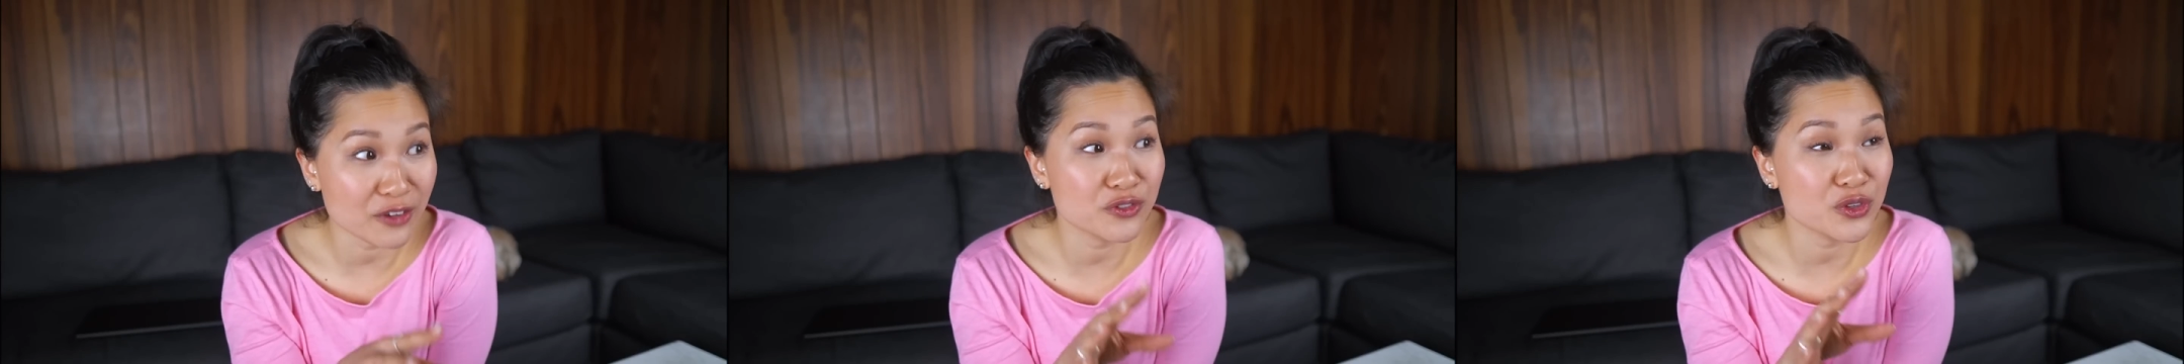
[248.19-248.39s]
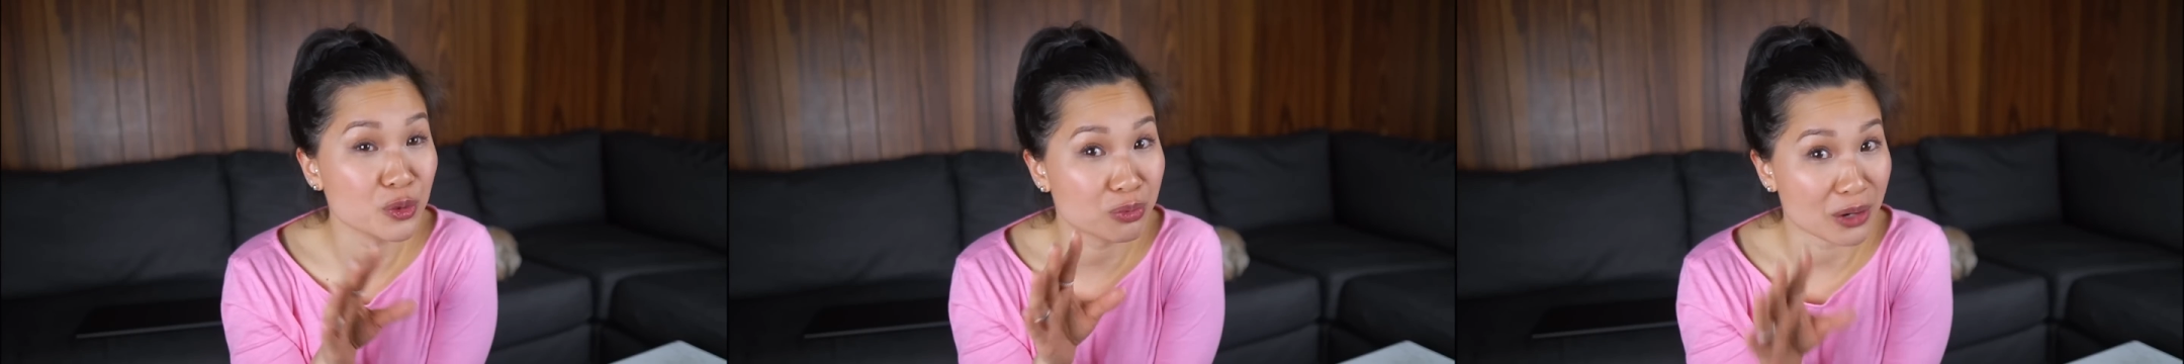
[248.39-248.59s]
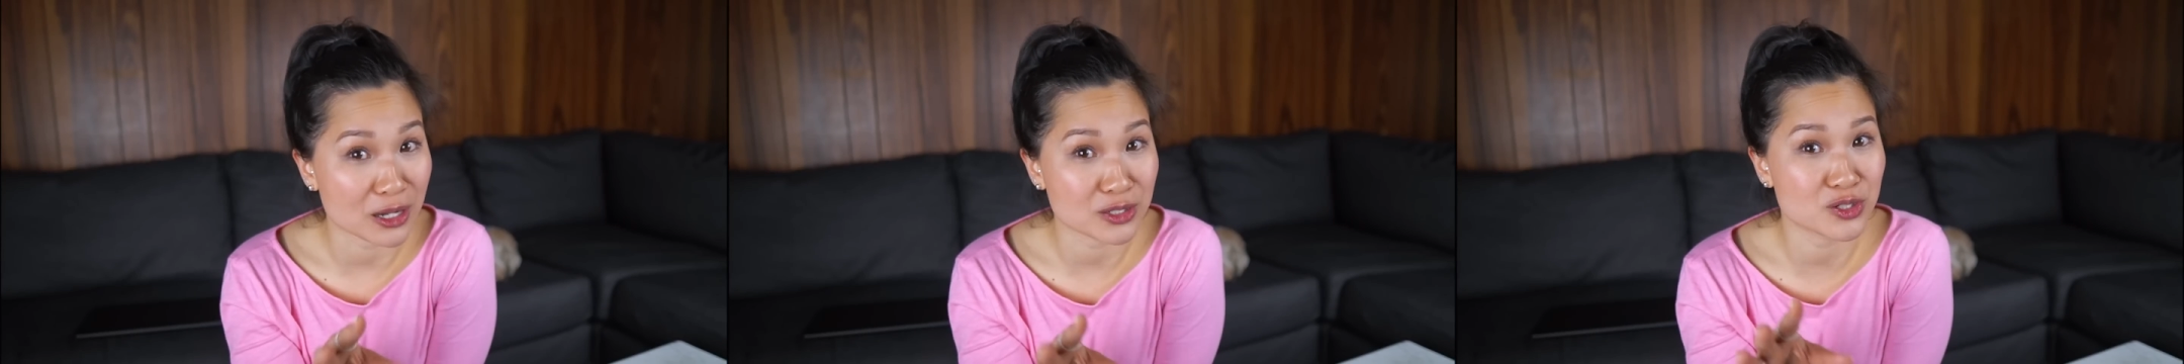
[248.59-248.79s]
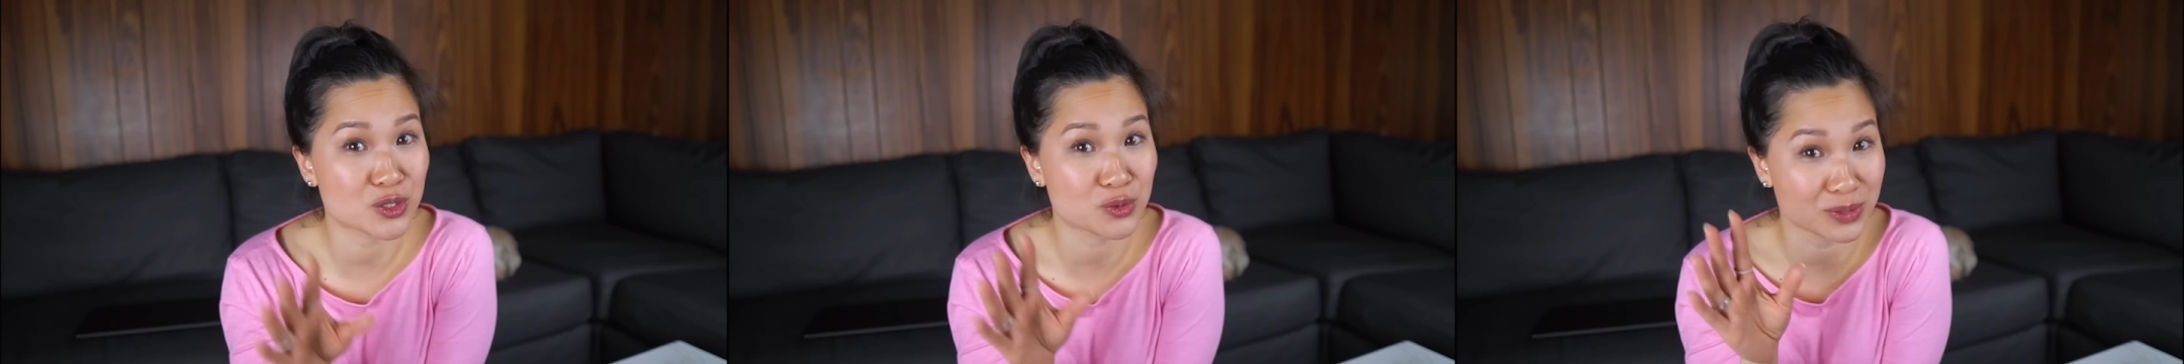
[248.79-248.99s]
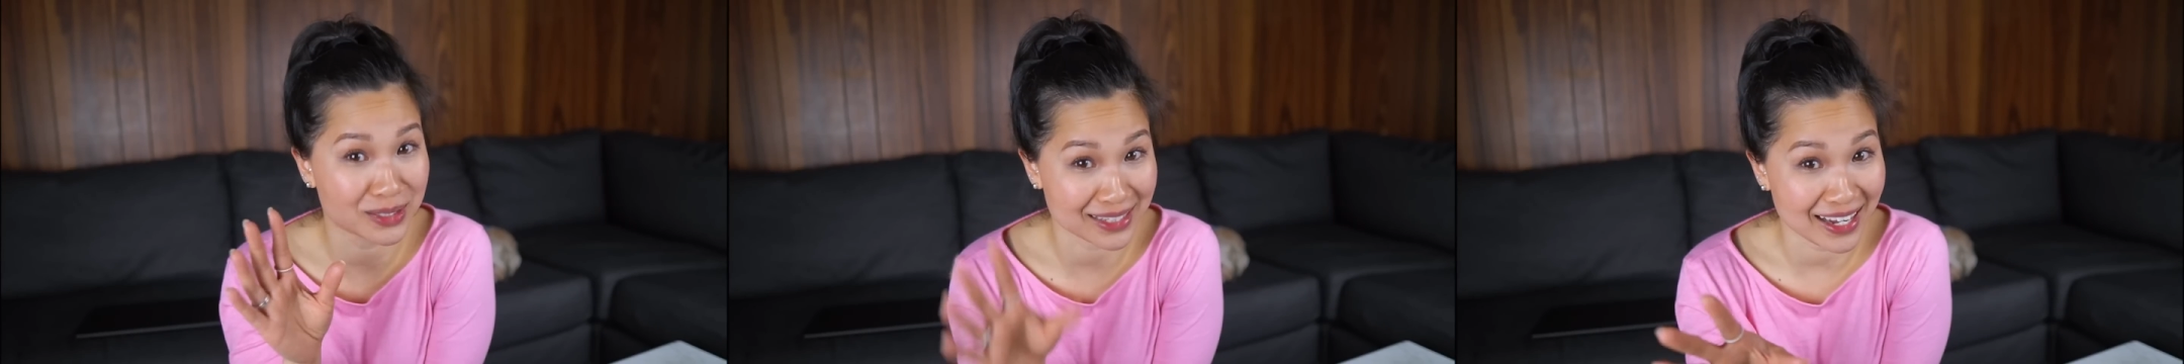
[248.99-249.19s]
few
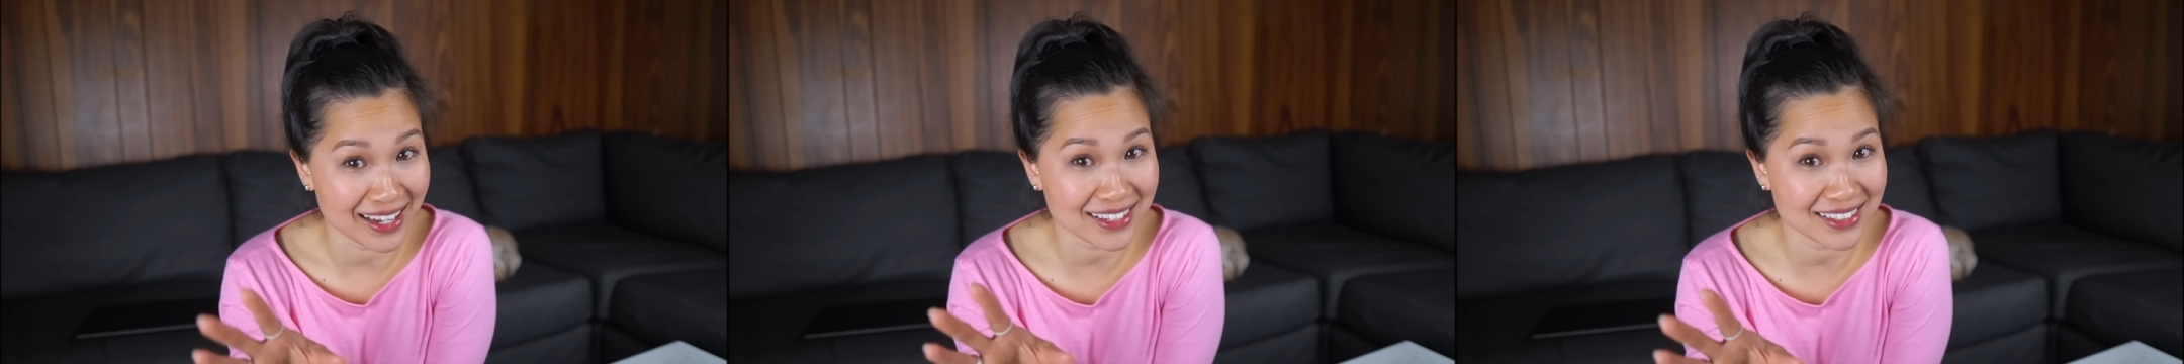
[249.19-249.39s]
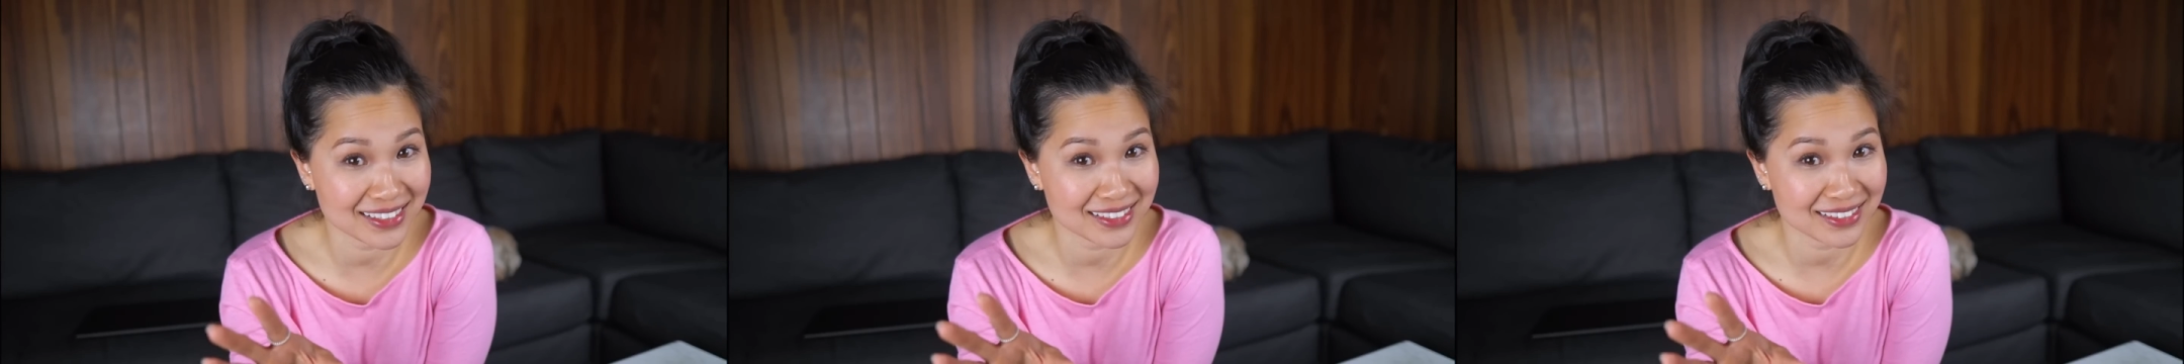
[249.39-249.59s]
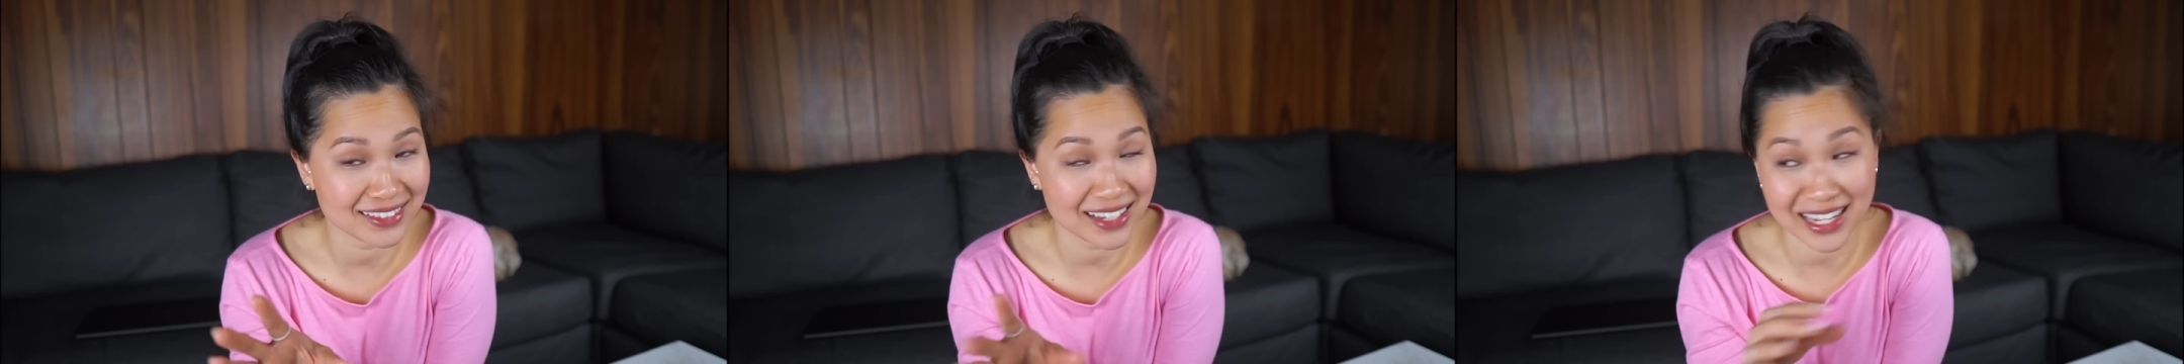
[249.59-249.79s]
browsers with DeX